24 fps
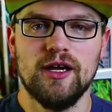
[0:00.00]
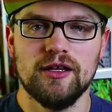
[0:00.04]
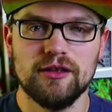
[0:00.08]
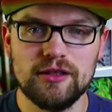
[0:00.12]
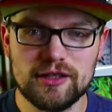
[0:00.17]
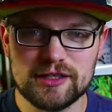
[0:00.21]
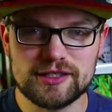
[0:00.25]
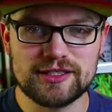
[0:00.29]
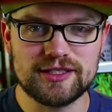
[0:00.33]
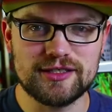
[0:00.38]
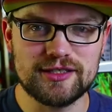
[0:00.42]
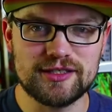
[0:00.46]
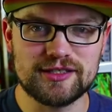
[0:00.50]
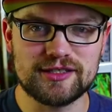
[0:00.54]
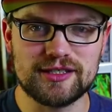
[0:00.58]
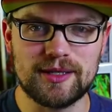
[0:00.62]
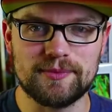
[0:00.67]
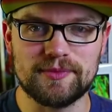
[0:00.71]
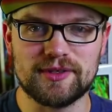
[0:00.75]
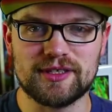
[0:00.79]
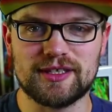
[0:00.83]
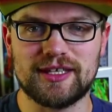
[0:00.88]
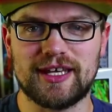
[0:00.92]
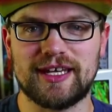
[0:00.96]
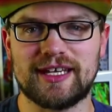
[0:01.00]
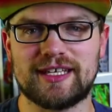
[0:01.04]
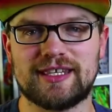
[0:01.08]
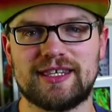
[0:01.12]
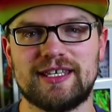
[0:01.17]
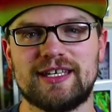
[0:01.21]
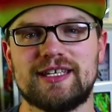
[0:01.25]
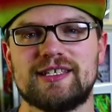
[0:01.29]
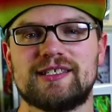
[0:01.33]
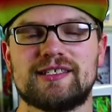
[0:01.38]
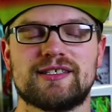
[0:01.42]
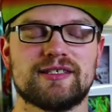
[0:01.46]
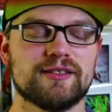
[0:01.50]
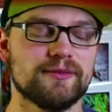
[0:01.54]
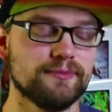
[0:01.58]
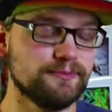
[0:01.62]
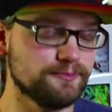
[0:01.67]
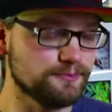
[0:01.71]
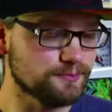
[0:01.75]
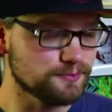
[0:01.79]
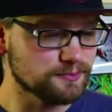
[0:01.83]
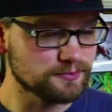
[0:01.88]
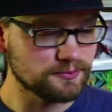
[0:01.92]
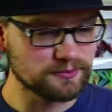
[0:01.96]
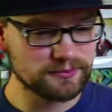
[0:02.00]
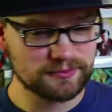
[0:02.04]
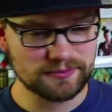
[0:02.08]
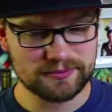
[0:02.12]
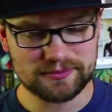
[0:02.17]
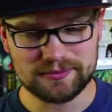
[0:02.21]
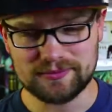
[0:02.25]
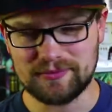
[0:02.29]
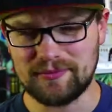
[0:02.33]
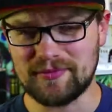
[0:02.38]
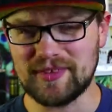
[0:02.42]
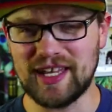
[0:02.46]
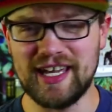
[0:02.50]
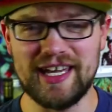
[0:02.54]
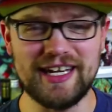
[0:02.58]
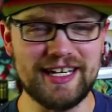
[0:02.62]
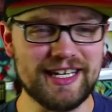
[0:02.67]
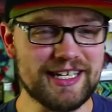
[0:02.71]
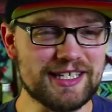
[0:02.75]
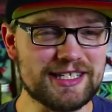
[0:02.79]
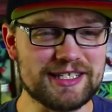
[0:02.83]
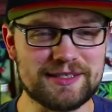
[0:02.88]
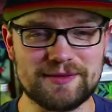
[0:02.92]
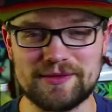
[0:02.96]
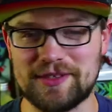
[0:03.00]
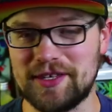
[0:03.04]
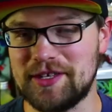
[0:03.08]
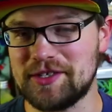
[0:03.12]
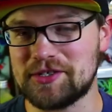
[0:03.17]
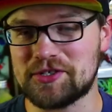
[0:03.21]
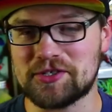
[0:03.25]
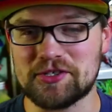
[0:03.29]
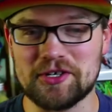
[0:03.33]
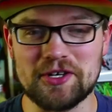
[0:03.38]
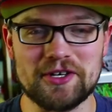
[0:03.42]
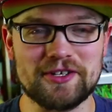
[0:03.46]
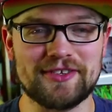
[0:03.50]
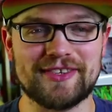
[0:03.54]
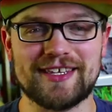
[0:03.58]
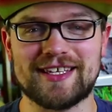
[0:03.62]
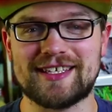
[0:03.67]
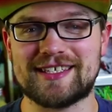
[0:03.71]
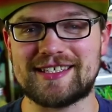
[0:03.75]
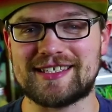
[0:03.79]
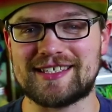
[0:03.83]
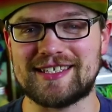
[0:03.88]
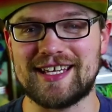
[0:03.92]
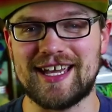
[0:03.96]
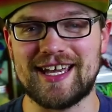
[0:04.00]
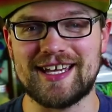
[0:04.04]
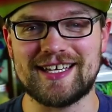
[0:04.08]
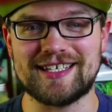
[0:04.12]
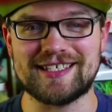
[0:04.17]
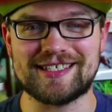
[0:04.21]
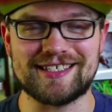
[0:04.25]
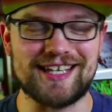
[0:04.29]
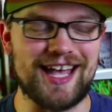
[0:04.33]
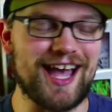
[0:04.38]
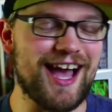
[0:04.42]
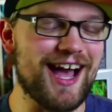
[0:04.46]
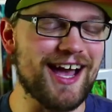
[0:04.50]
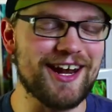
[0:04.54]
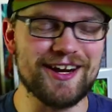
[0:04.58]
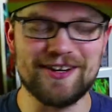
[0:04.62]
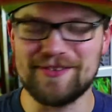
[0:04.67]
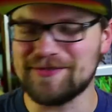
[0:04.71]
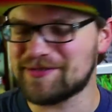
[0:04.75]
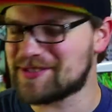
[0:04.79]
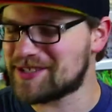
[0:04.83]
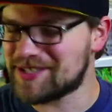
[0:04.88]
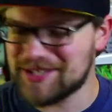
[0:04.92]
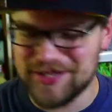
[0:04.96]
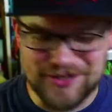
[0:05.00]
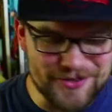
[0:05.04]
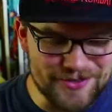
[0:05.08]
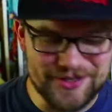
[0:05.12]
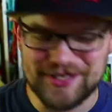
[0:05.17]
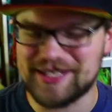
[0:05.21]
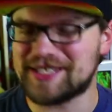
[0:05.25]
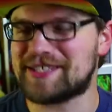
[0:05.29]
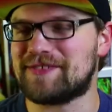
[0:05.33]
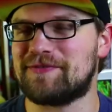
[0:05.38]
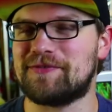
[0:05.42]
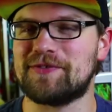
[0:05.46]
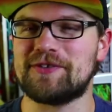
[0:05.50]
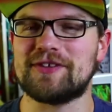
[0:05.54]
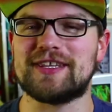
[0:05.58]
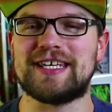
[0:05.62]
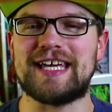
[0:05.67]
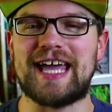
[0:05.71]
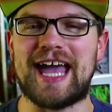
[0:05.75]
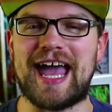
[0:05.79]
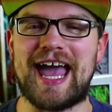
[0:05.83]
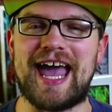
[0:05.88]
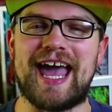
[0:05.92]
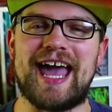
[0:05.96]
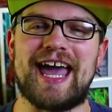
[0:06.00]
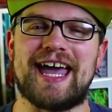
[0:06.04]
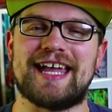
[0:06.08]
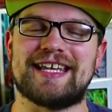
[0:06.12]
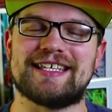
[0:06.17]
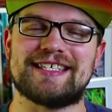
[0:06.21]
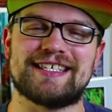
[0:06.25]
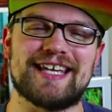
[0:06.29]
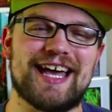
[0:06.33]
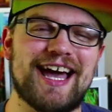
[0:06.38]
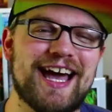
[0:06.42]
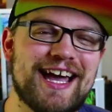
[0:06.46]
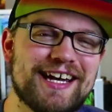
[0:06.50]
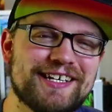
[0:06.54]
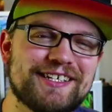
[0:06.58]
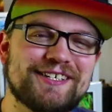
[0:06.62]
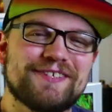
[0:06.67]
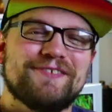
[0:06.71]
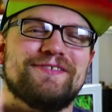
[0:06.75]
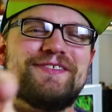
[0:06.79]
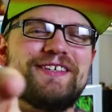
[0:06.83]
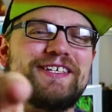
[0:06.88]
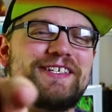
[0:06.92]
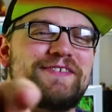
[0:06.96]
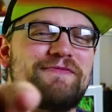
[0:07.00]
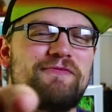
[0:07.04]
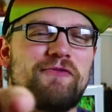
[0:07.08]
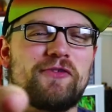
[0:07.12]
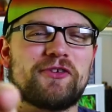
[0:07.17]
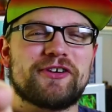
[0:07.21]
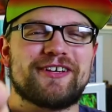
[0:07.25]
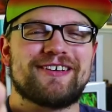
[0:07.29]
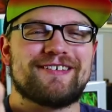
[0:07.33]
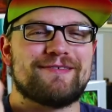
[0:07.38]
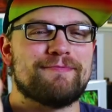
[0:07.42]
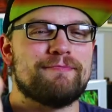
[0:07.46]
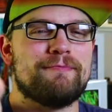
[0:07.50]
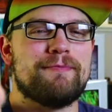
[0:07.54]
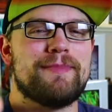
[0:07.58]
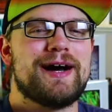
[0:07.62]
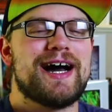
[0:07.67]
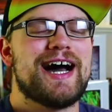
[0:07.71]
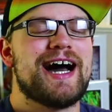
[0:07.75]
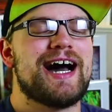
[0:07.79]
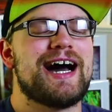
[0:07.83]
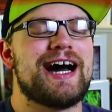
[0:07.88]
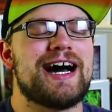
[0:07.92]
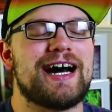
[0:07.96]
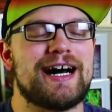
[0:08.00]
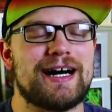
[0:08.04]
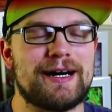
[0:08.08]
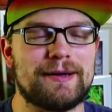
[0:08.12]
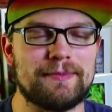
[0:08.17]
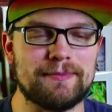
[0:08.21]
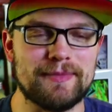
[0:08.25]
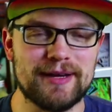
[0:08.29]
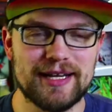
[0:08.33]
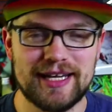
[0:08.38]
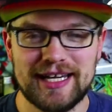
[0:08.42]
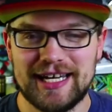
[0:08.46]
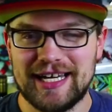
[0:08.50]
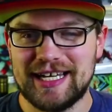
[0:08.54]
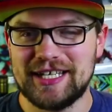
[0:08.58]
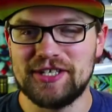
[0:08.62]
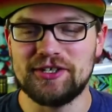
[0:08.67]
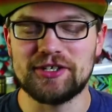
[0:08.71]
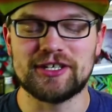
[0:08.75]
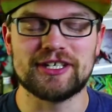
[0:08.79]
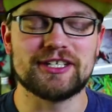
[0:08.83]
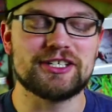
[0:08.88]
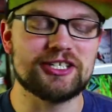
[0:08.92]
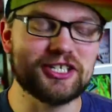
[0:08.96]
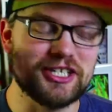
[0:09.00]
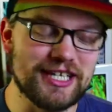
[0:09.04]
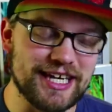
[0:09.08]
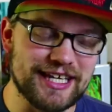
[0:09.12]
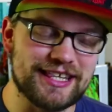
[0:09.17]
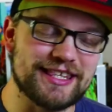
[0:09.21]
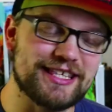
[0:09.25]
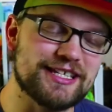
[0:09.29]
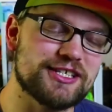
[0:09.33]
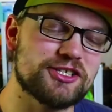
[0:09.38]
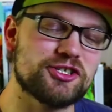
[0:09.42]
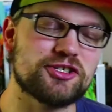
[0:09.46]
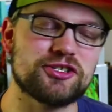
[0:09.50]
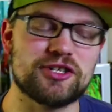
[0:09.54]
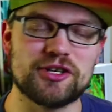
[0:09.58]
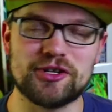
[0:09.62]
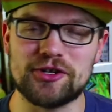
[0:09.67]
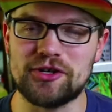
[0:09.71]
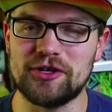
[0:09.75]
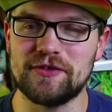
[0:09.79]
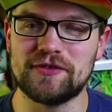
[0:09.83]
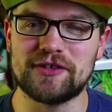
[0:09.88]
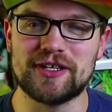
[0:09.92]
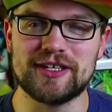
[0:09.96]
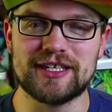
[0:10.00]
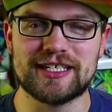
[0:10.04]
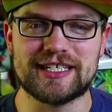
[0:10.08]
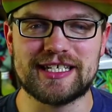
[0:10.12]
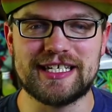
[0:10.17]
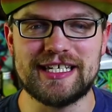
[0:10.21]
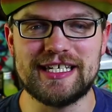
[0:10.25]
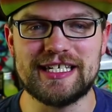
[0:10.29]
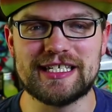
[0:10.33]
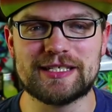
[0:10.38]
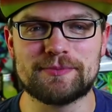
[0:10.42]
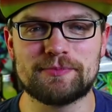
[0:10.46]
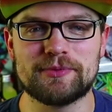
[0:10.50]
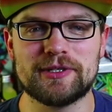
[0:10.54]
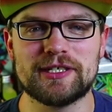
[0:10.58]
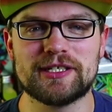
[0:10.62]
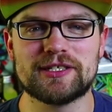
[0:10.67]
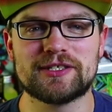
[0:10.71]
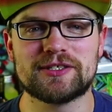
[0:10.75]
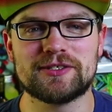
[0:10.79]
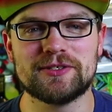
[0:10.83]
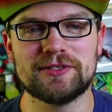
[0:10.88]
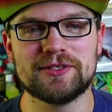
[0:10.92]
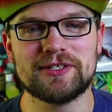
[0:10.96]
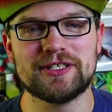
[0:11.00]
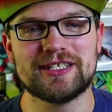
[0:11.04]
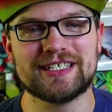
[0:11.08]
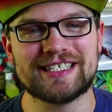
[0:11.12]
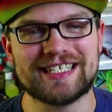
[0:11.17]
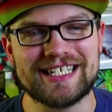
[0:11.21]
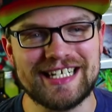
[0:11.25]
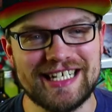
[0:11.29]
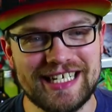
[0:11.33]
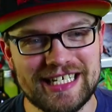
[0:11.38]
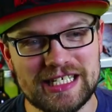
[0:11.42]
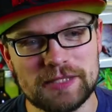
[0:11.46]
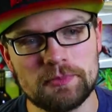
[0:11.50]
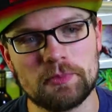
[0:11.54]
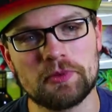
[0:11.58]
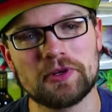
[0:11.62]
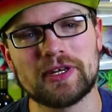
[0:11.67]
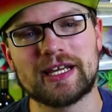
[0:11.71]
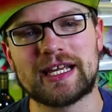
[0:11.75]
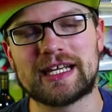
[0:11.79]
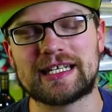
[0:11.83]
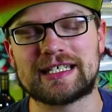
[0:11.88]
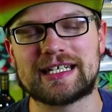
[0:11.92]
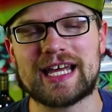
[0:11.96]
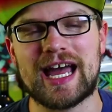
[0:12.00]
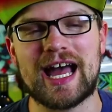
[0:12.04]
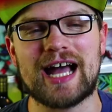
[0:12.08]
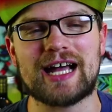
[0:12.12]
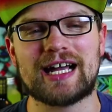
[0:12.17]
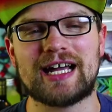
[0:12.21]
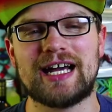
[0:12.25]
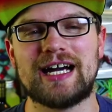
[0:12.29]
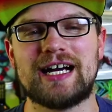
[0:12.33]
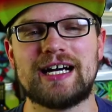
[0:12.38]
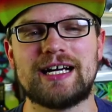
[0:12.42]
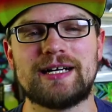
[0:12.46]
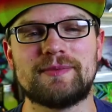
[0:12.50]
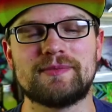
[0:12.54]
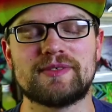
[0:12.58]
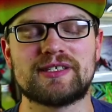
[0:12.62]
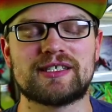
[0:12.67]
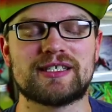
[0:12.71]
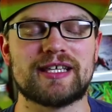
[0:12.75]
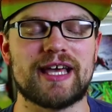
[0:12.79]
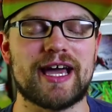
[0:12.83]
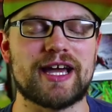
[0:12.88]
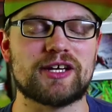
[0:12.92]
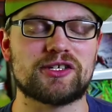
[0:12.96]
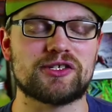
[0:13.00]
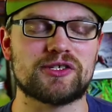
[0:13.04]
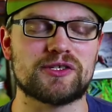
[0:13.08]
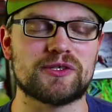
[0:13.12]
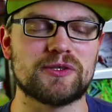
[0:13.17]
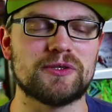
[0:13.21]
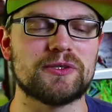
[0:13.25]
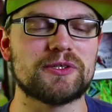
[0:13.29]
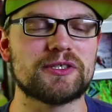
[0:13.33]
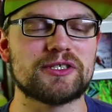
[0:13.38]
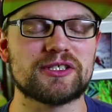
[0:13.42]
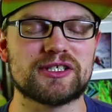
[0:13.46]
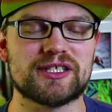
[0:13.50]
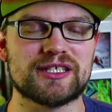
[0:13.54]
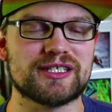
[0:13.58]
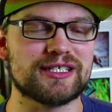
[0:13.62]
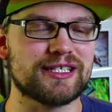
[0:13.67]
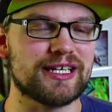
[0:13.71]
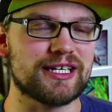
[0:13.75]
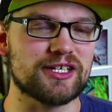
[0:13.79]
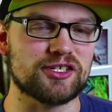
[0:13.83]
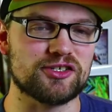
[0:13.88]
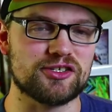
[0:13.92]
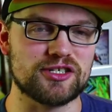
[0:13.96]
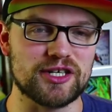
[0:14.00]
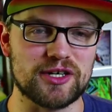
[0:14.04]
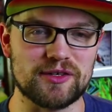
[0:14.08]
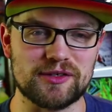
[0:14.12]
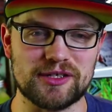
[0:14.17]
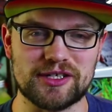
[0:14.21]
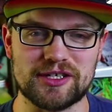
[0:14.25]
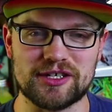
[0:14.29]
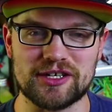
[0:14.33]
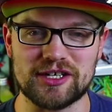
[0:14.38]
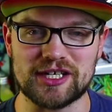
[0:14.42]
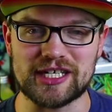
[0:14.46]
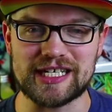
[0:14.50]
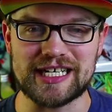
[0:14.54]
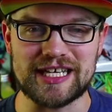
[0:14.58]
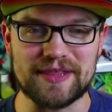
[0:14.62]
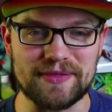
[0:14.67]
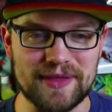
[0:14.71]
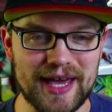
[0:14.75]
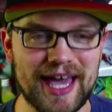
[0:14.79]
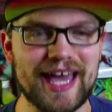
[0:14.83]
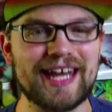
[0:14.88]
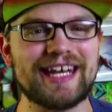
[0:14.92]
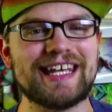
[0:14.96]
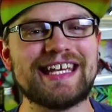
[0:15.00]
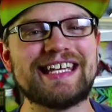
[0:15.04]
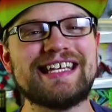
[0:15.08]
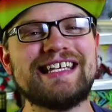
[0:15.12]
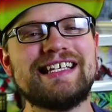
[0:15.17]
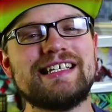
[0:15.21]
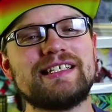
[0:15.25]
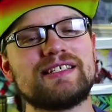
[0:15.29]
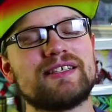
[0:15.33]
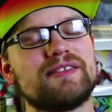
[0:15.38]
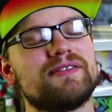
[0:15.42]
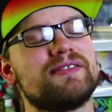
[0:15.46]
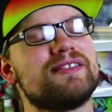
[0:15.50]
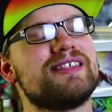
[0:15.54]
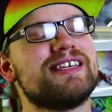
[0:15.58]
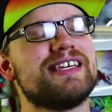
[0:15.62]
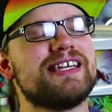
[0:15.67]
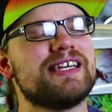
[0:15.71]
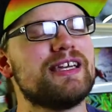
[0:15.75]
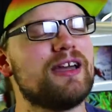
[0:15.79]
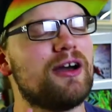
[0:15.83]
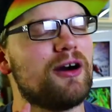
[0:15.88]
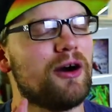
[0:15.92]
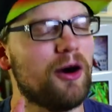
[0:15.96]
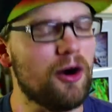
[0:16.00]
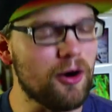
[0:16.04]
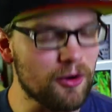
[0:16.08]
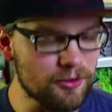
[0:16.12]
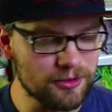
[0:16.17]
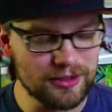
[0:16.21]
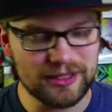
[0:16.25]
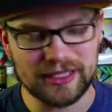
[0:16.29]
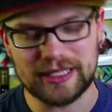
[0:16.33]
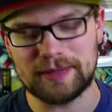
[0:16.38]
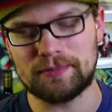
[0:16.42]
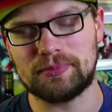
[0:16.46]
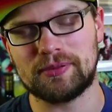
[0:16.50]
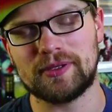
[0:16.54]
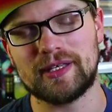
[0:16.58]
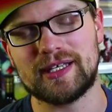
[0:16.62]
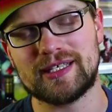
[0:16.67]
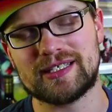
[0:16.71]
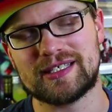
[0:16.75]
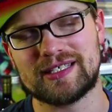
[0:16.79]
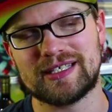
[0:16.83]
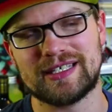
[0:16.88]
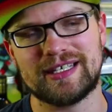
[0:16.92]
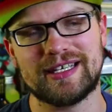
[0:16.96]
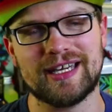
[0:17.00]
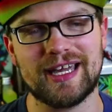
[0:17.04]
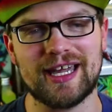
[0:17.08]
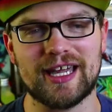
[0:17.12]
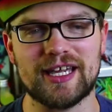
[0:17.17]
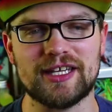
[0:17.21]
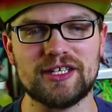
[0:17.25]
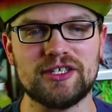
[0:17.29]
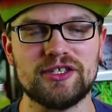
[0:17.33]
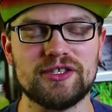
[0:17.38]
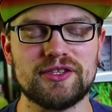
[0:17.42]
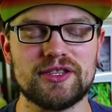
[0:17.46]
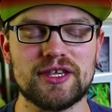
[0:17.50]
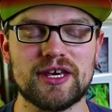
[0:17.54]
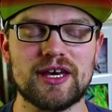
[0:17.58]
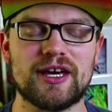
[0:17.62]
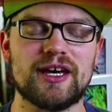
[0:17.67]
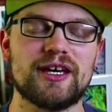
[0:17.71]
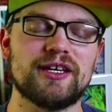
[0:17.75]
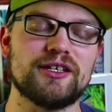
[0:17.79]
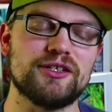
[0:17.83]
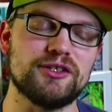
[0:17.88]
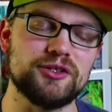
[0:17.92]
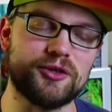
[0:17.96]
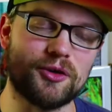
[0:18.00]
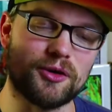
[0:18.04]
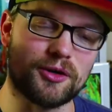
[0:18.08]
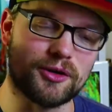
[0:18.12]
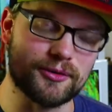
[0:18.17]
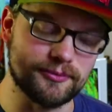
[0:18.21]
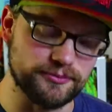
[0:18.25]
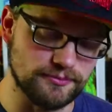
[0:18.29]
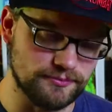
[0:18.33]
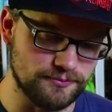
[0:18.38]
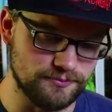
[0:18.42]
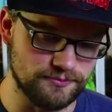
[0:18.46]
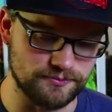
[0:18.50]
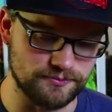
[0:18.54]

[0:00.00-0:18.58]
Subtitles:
Looks a little something like this. And it's the shirt that says, I don't do this for the ads. I do this for your mom. You can get this shirt over on the Teespring store, teespring.com/stores/generallynerdy. That is the only place to get the your...